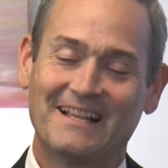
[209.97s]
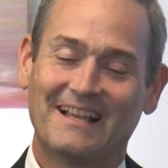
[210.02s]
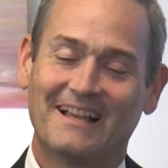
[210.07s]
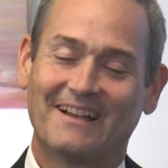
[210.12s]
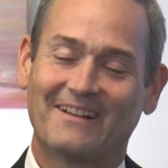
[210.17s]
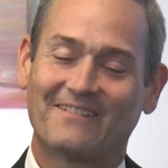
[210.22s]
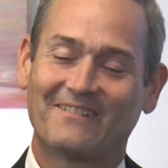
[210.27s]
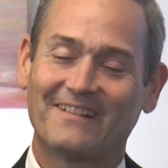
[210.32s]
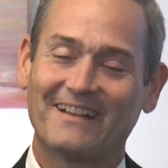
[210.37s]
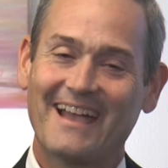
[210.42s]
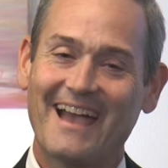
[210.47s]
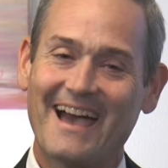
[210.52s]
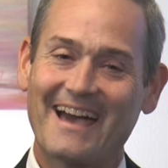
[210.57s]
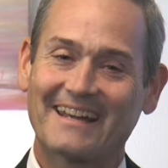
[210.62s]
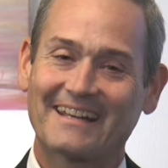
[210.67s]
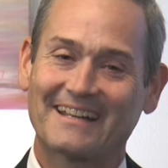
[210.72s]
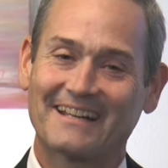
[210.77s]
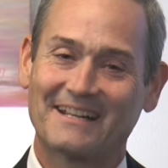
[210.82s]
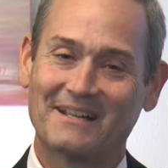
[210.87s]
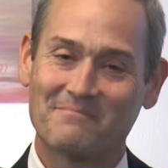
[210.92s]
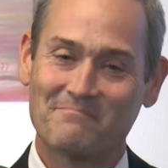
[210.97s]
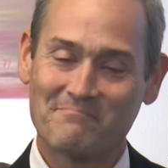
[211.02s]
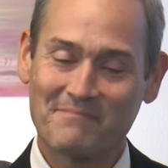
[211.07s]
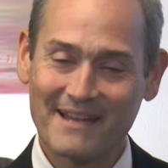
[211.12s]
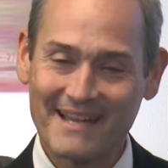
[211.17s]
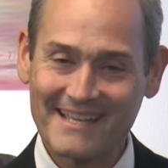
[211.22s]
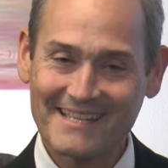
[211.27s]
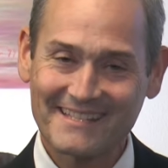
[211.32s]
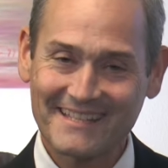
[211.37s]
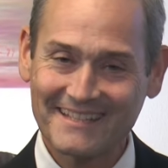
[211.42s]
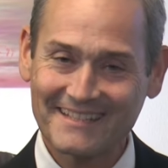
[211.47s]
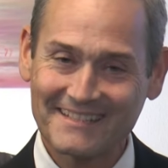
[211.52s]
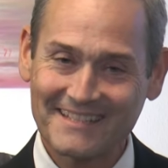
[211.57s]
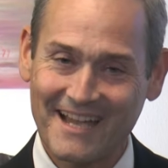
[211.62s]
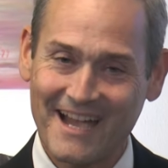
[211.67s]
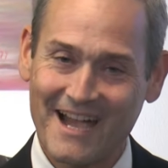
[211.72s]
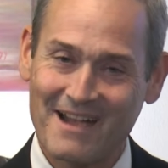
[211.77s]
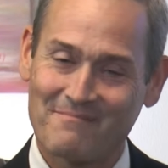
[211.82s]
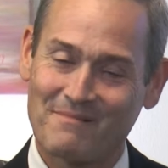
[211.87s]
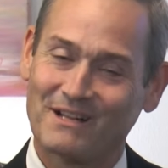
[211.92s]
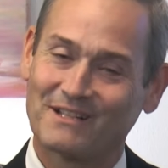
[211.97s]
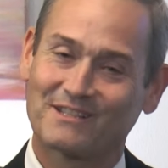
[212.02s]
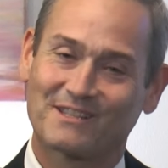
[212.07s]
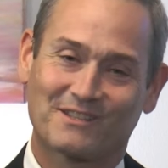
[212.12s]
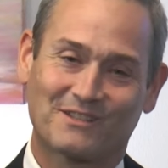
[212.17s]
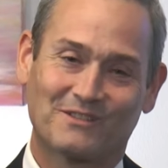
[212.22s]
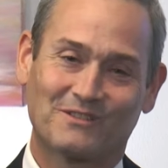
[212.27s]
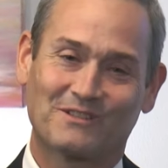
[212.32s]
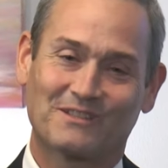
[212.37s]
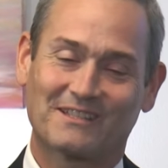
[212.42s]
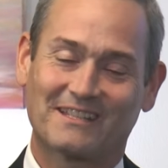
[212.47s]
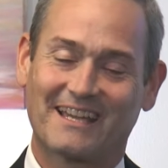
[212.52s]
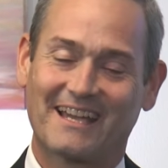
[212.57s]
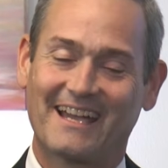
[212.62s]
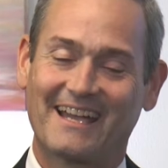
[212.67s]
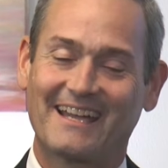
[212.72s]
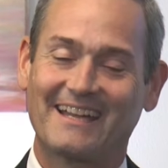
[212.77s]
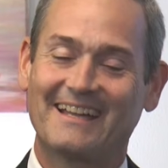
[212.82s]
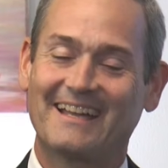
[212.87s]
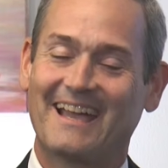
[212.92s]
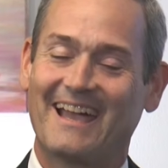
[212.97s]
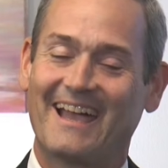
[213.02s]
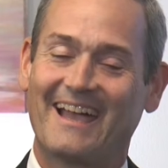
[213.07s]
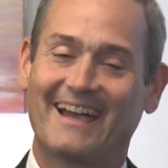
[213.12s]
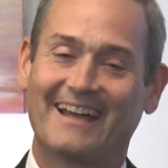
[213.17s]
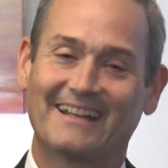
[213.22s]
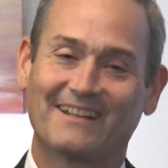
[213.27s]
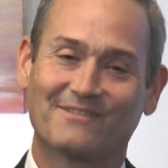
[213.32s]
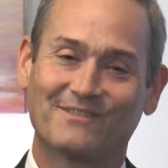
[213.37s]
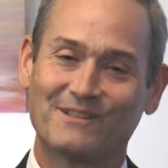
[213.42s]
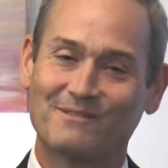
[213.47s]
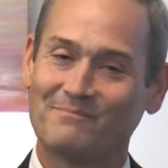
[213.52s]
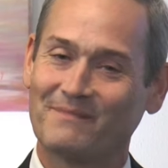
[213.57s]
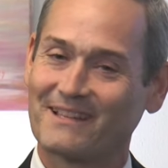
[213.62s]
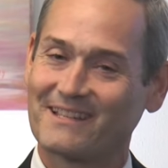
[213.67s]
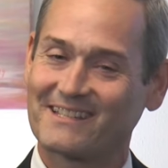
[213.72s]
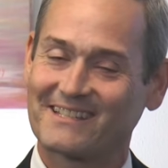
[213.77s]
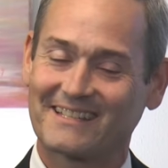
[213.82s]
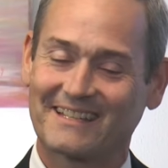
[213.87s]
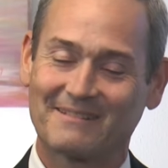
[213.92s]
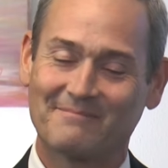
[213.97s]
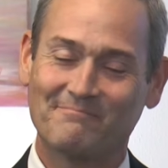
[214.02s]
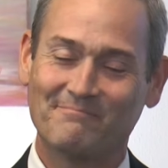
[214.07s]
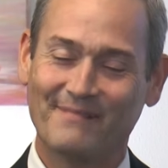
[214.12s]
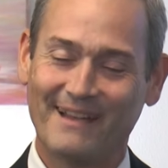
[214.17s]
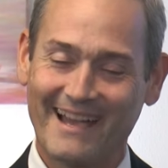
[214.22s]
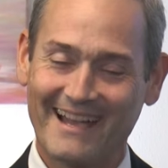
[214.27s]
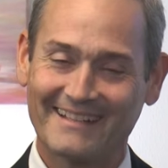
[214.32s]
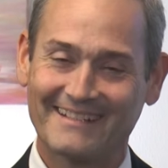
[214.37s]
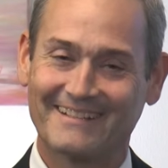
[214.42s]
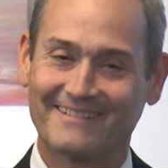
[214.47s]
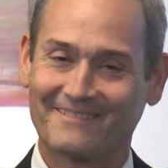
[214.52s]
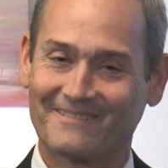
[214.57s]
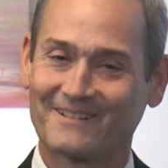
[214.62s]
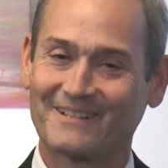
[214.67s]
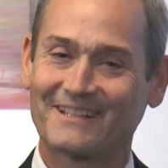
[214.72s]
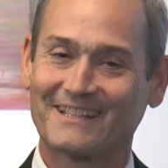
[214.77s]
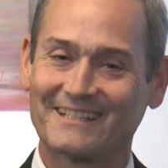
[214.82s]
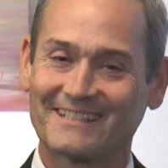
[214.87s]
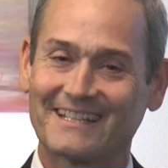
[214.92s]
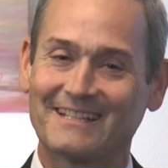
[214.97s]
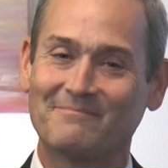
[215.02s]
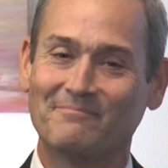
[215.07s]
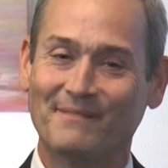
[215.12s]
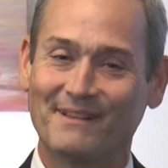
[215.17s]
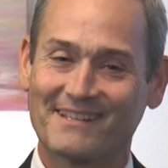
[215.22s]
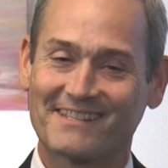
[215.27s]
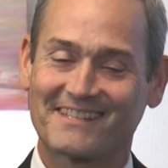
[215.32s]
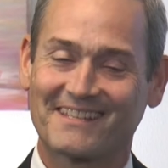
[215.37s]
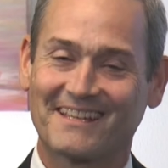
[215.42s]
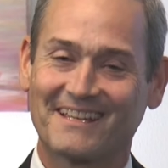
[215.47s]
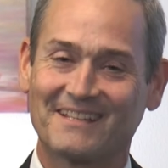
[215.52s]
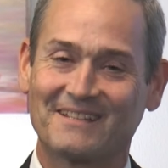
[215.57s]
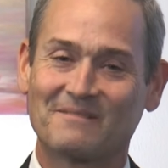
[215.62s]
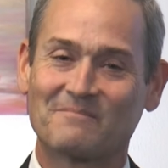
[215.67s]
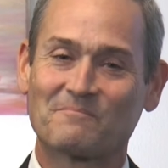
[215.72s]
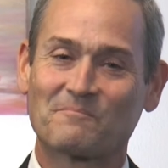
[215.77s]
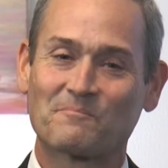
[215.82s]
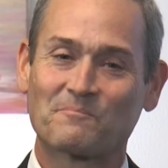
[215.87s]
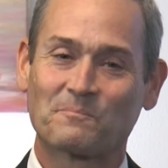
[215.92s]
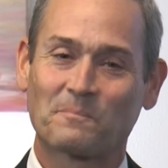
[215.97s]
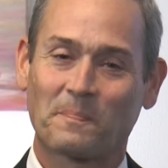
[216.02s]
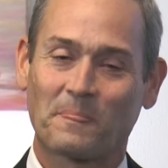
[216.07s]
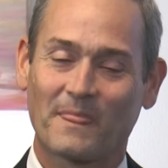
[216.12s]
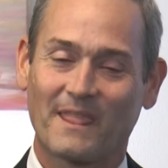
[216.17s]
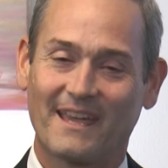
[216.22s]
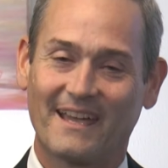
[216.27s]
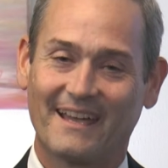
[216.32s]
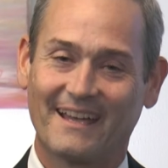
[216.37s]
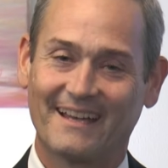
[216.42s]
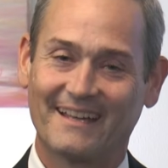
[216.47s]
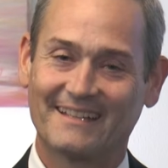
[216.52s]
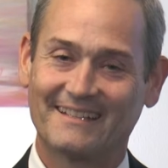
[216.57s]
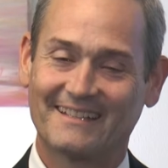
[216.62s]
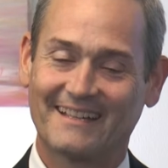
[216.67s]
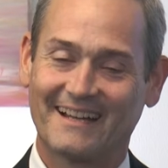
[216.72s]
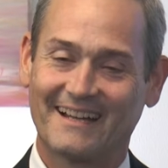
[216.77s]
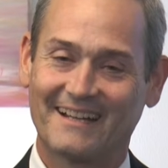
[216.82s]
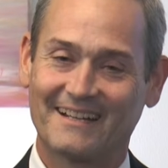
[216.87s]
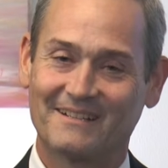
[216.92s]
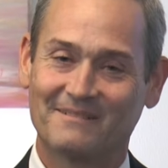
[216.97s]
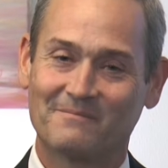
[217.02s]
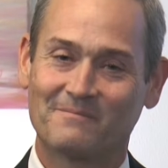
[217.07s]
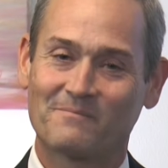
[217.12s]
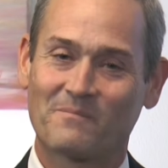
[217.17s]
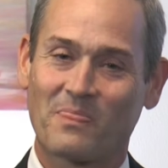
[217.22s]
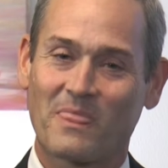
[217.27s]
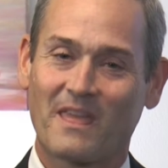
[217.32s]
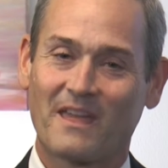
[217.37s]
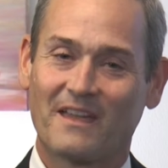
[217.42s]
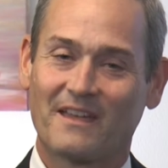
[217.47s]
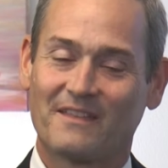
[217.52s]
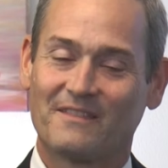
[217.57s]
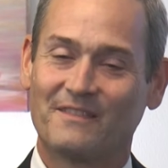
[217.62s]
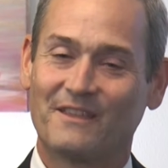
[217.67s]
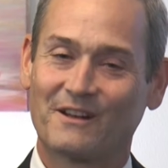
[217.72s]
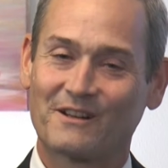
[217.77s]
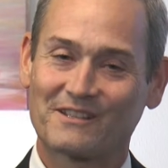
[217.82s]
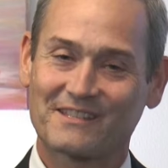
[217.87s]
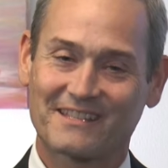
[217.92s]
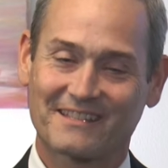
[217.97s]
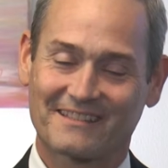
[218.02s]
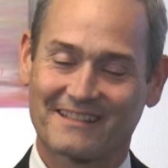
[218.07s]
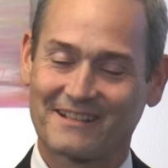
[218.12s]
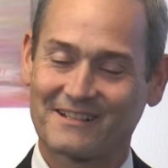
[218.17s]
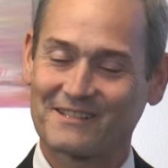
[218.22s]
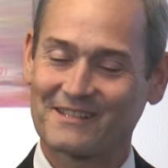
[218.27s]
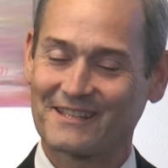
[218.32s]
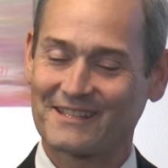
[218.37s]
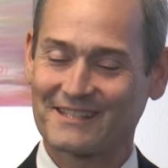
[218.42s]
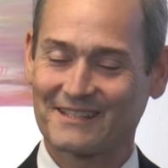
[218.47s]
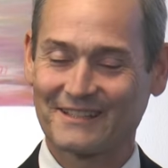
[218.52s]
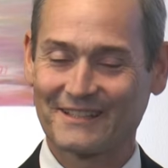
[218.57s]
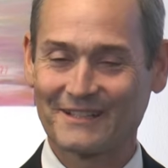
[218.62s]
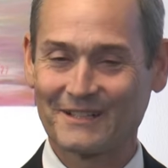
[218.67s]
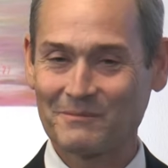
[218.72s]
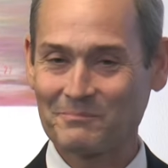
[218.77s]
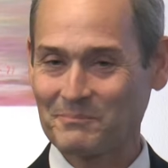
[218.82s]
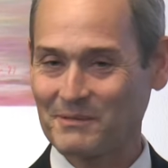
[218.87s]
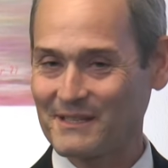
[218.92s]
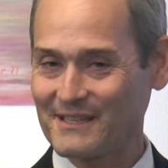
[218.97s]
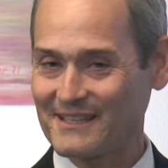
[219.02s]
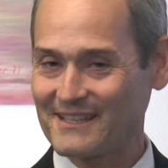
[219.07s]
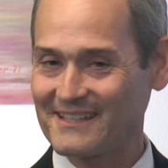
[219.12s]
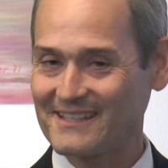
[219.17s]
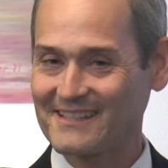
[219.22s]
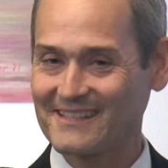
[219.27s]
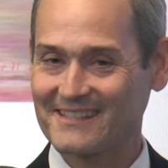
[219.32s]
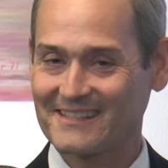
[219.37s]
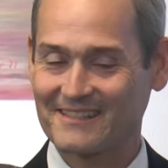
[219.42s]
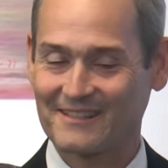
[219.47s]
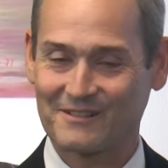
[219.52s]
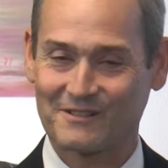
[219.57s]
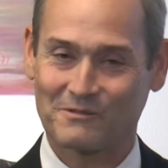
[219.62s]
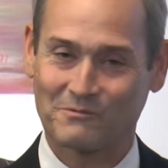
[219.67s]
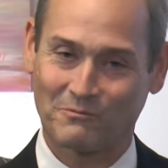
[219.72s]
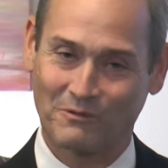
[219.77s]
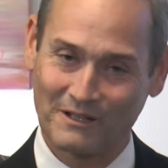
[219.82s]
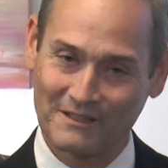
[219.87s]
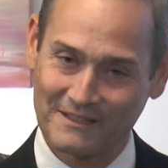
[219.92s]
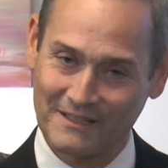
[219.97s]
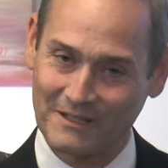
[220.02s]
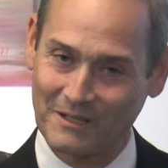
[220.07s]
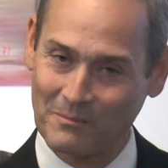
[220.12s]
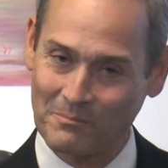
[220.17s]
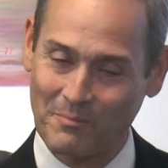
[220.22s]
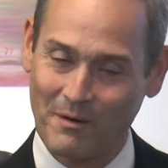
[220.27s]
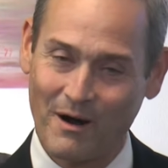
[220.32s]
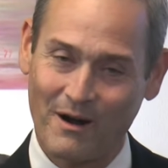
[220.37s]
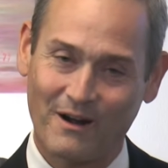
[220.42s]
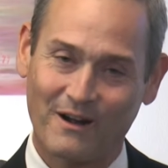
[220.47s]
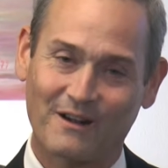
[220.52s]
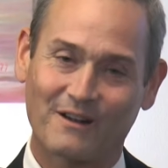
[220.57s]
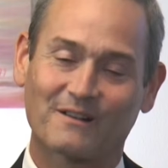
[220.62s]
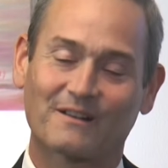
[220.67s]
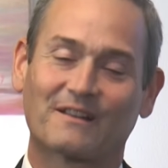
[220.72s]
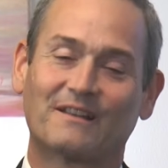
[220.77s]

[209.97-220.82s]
we had an amazing time on Tuesday. And if you missed it, man, you really did miss it. And there's this little piece. There's one little part